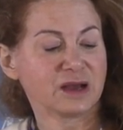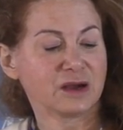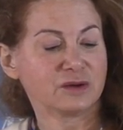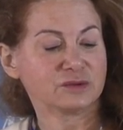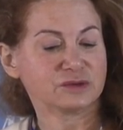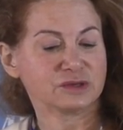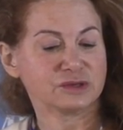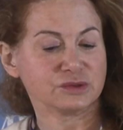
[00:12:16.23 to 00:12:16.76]

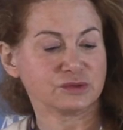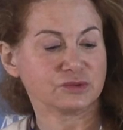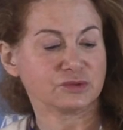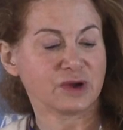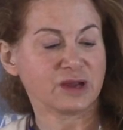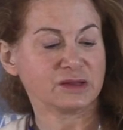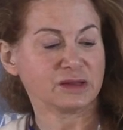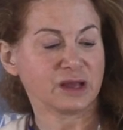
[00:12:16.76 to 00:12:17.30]
out to
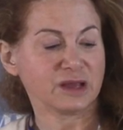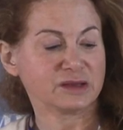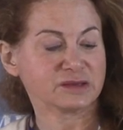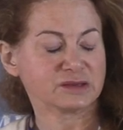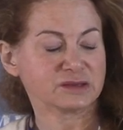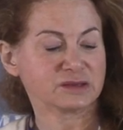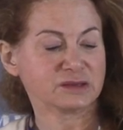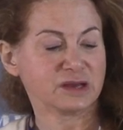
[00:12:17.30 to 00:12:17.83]
Great
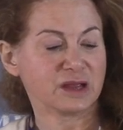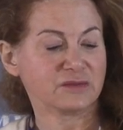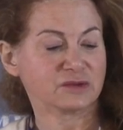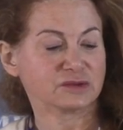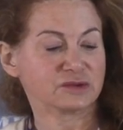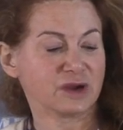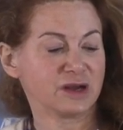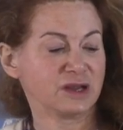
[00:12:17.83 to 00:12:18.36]
Lakes
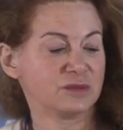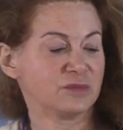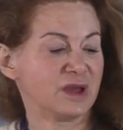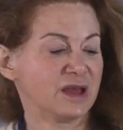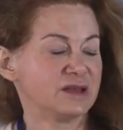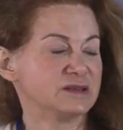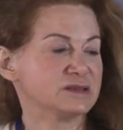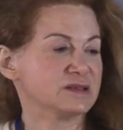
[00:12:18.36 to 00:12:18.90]
Naval Training
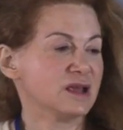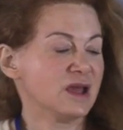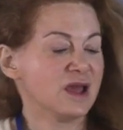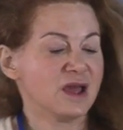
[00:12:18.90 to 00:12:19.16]
Base,